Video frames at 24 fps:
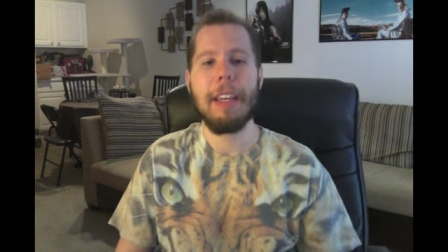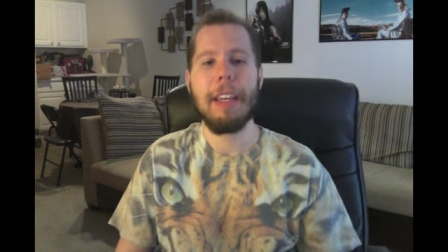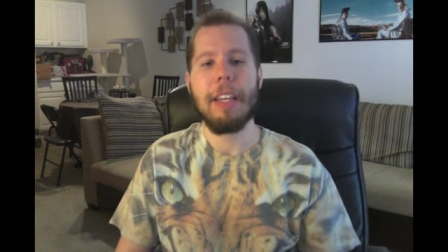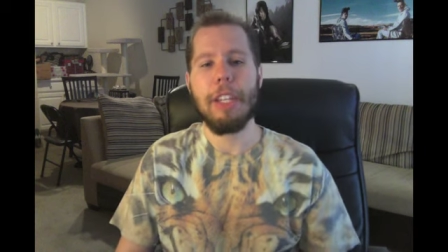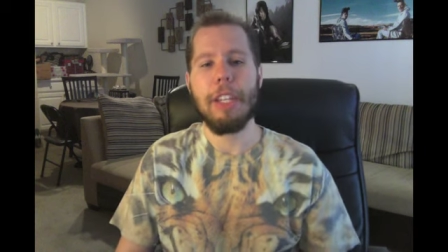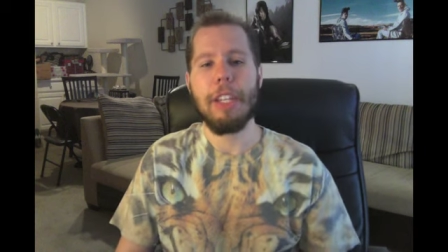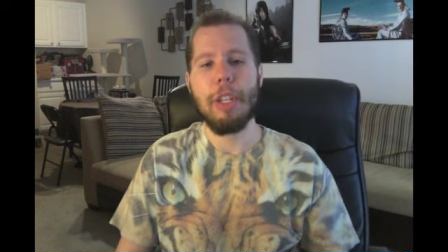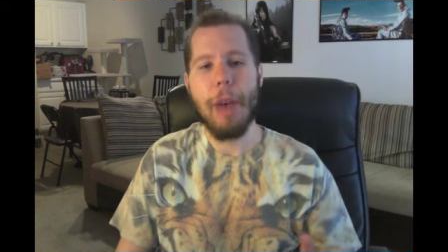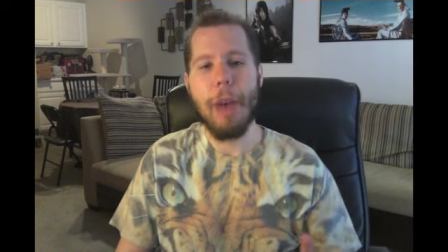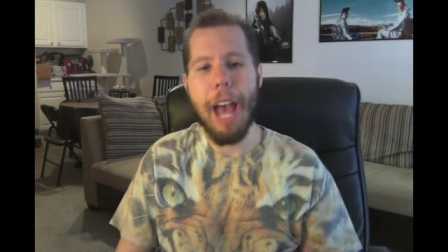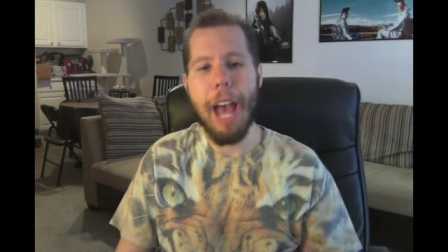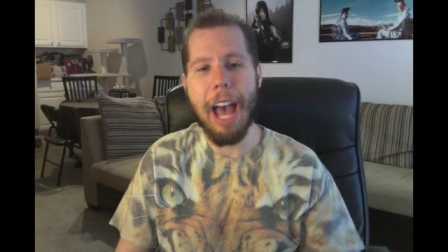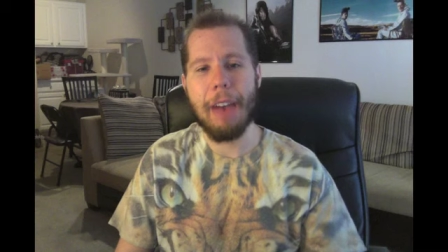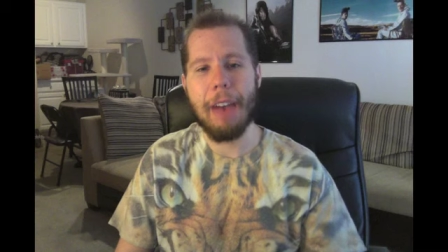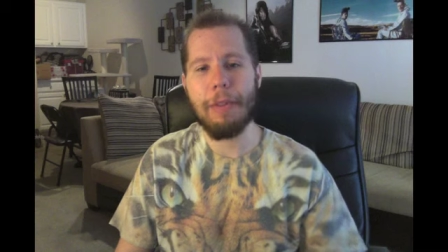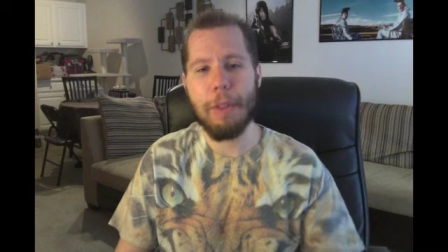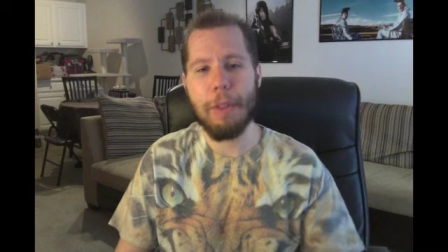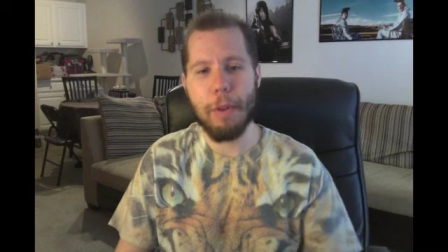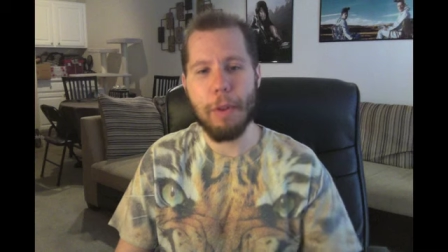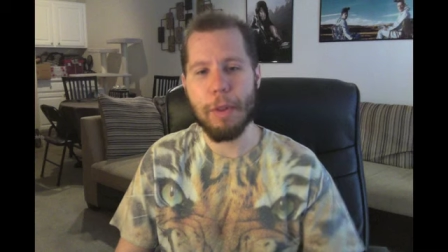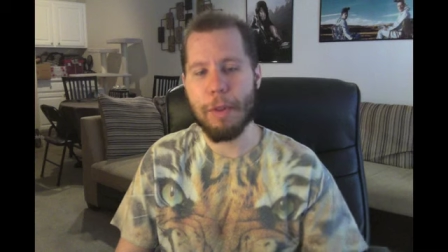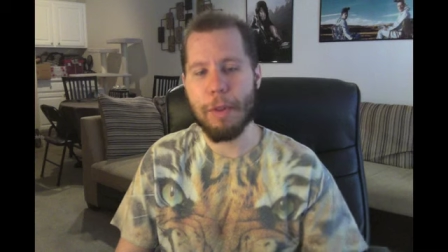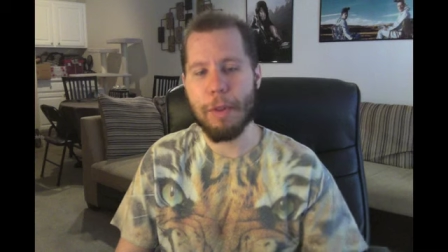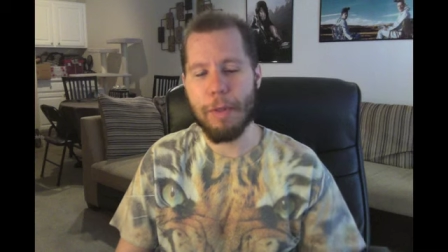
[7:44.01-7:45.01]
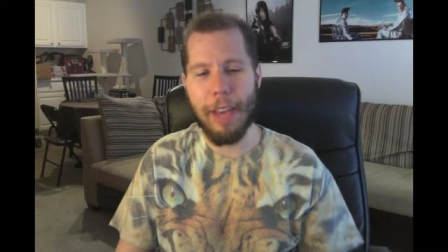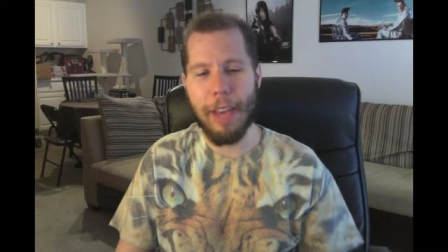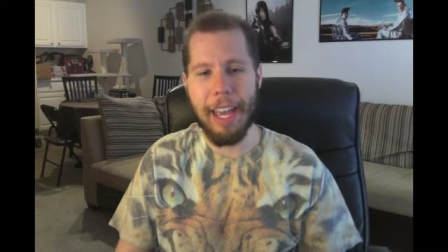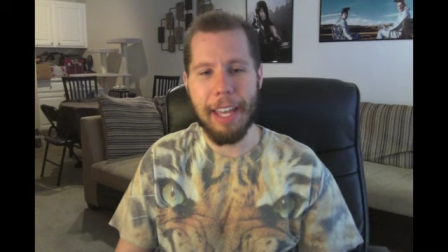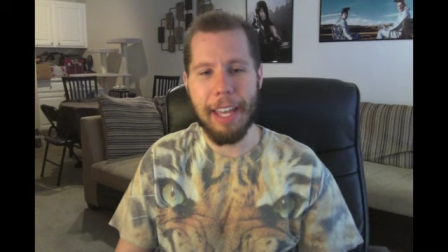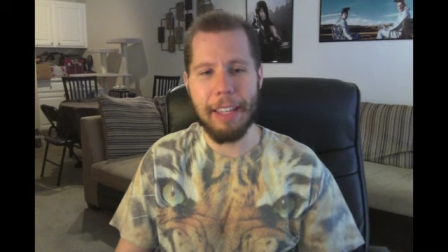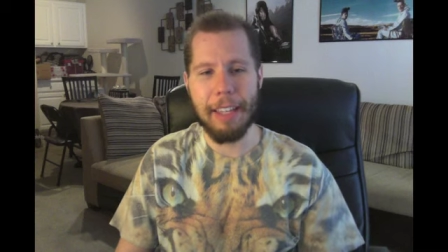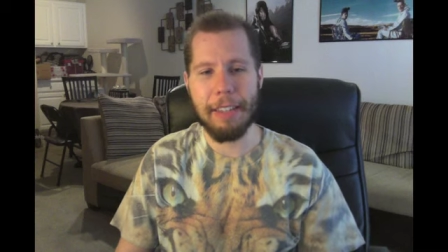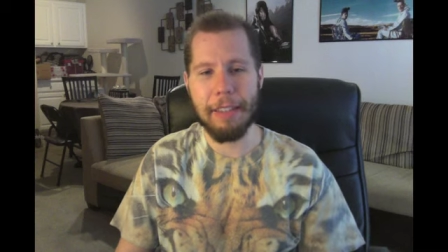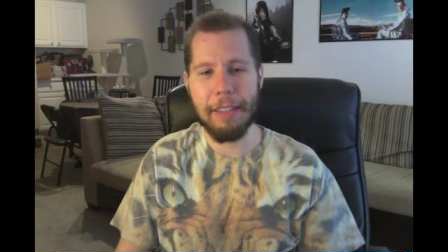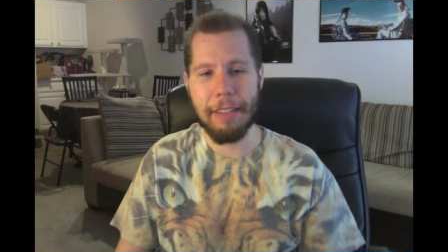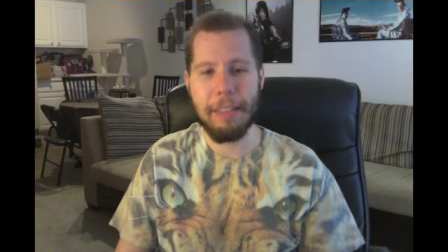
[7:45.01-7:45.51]
you have those
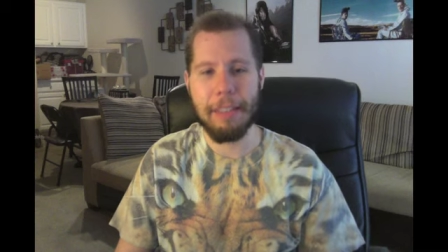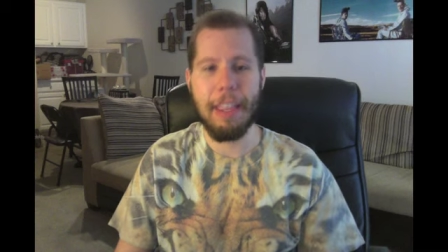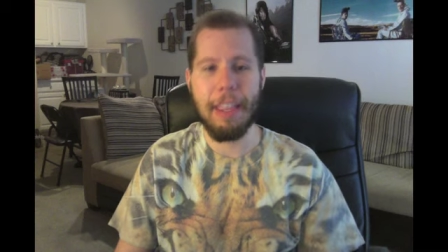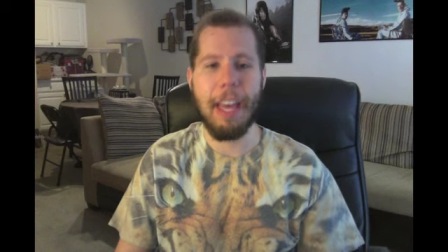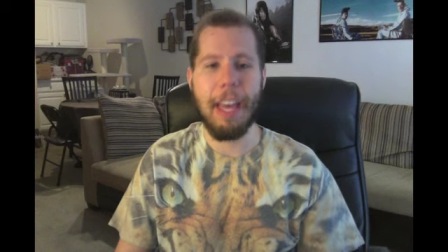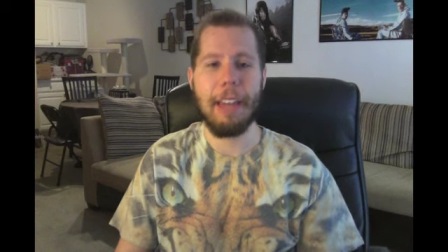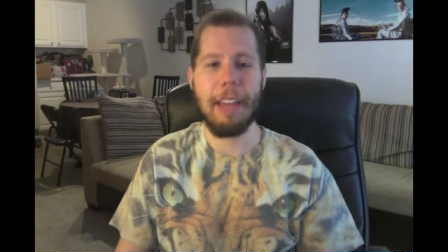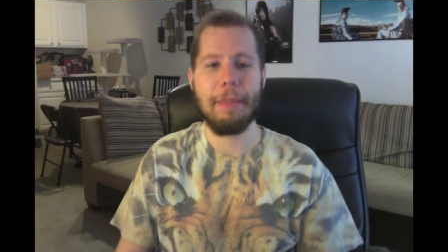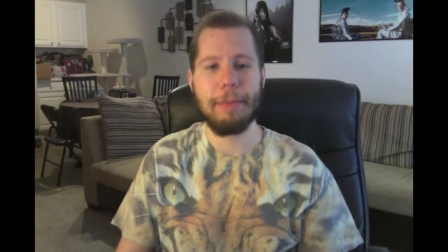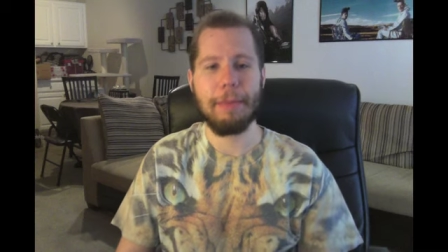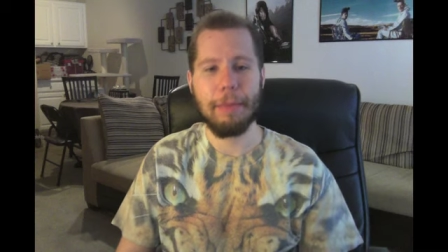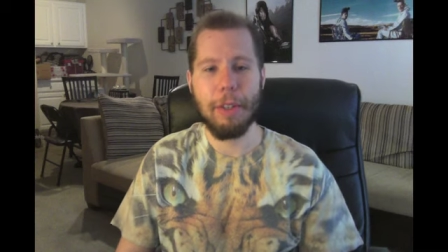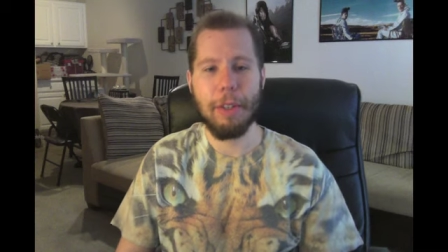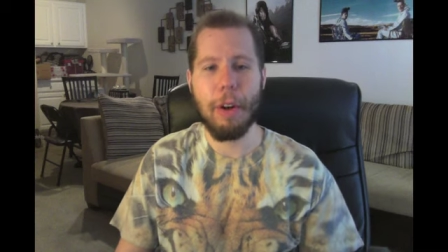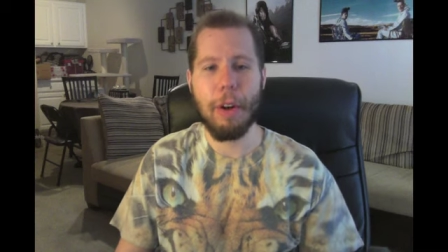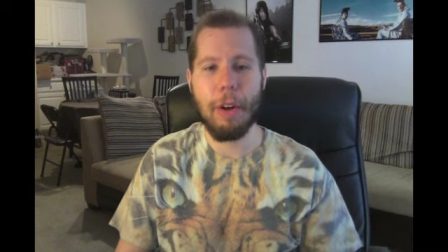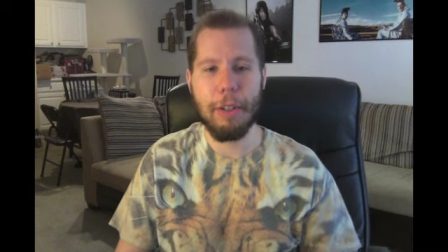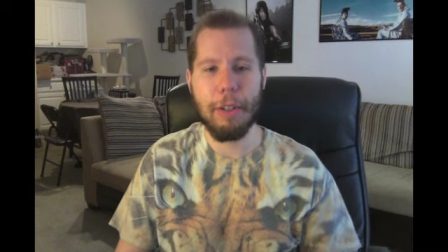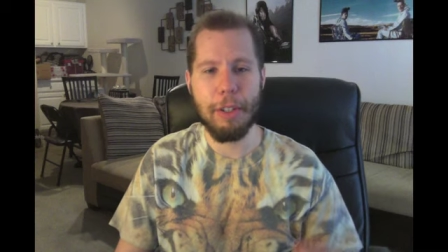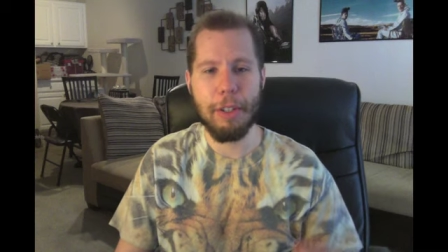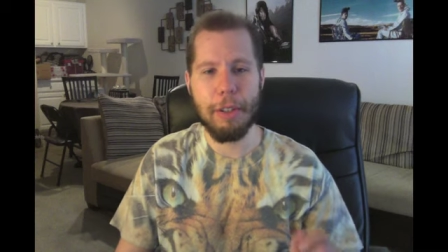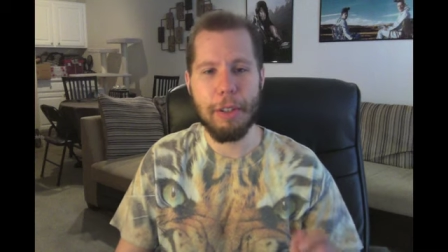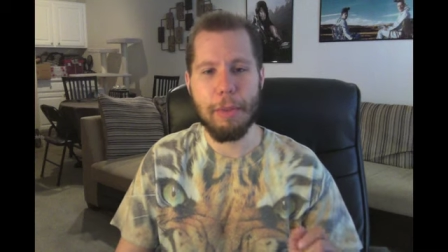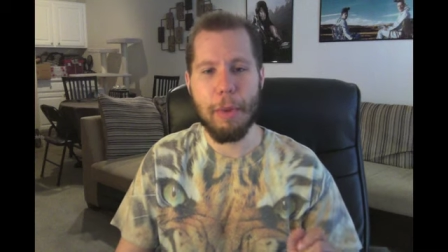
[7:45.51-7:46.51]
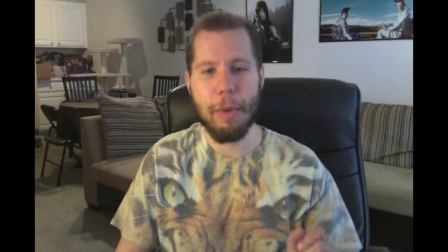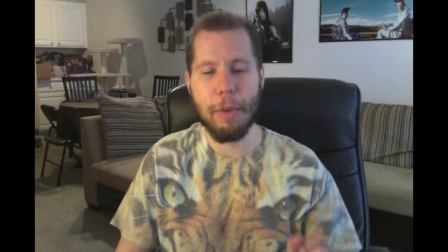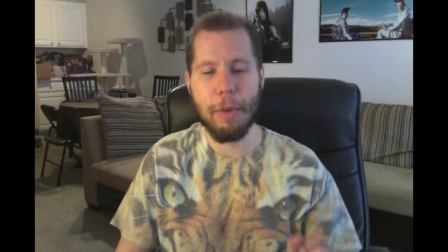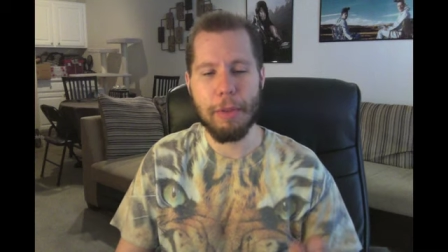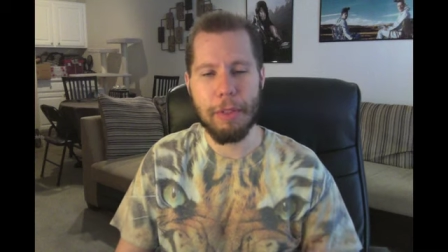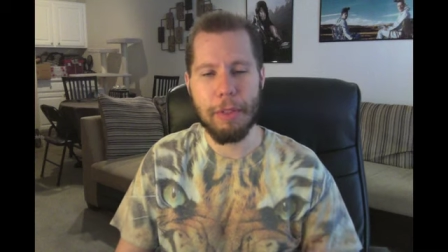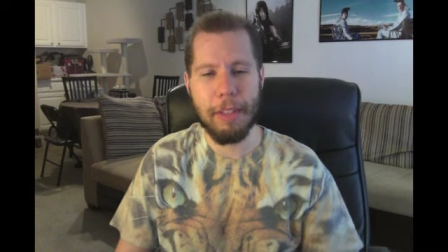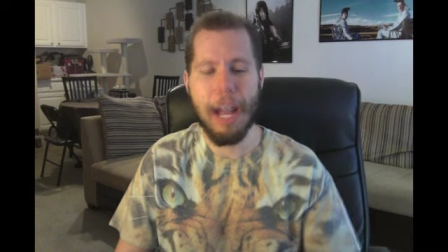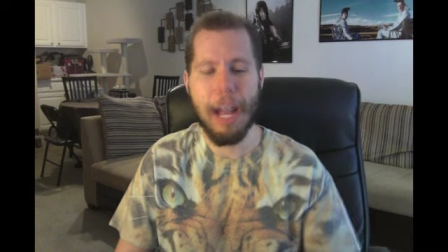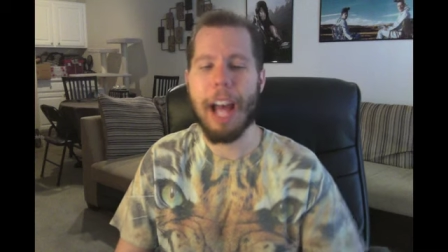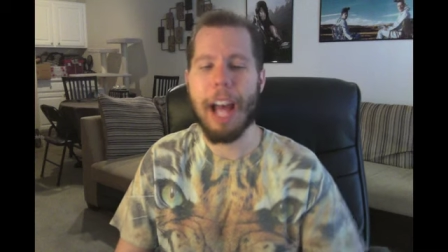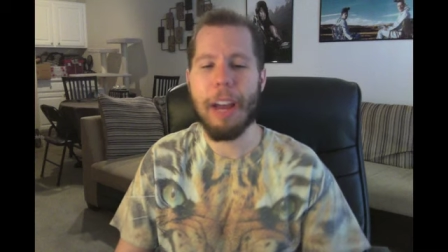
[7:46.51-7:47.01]
fans that are your
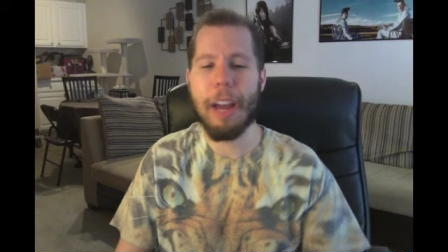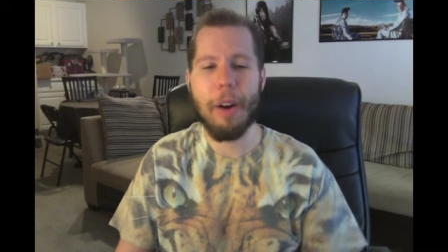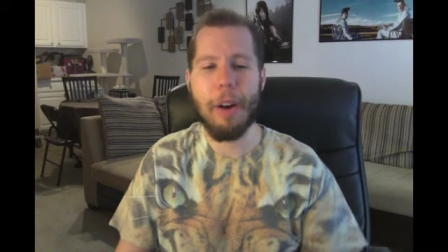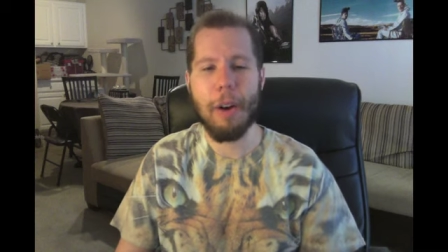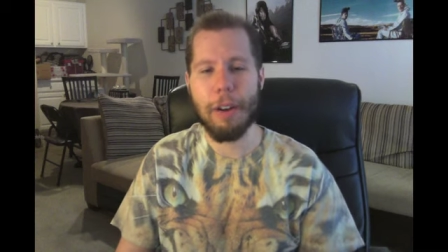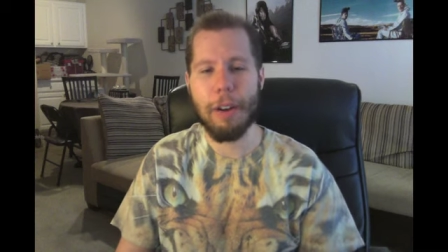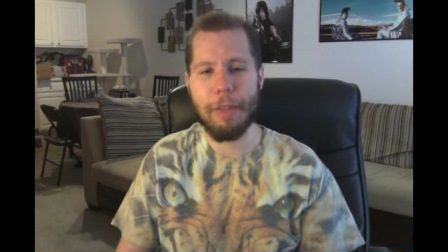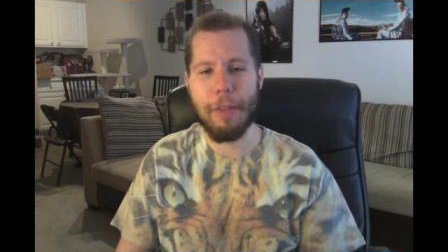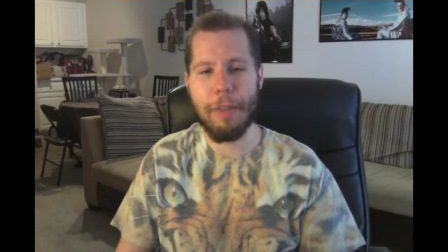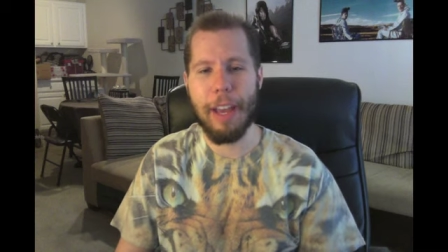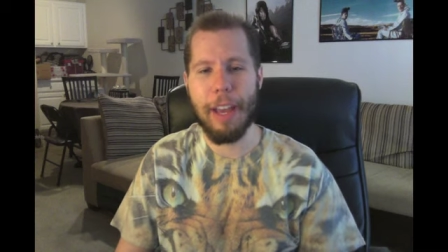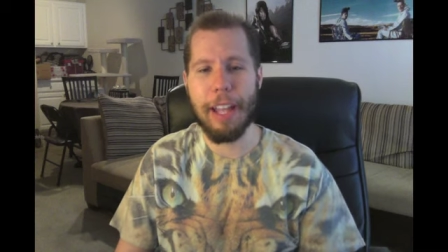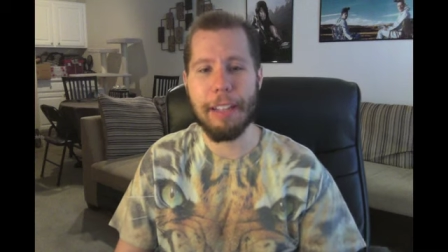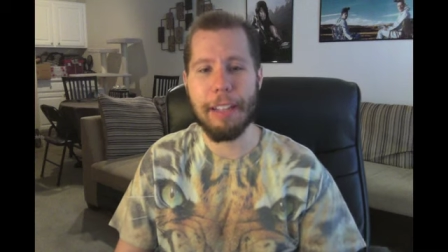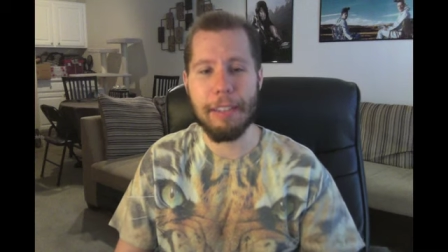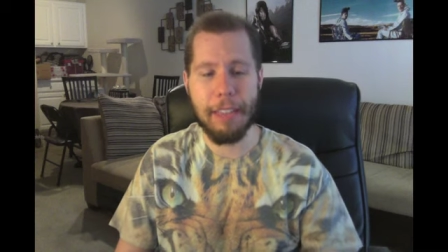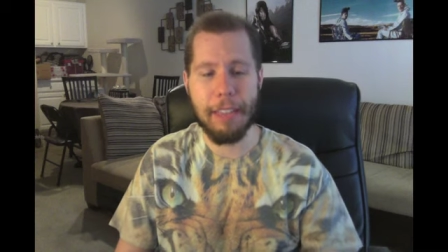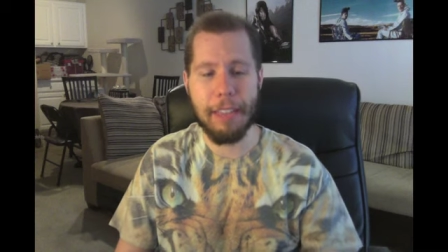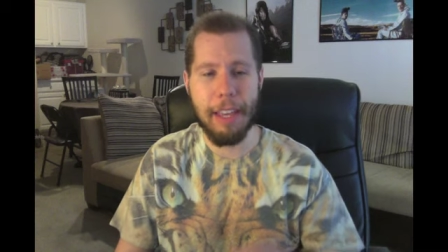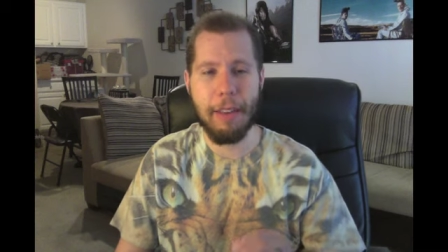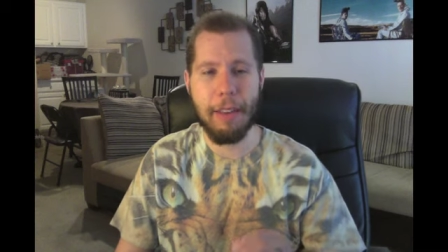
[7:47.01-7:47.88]
most diehard fans.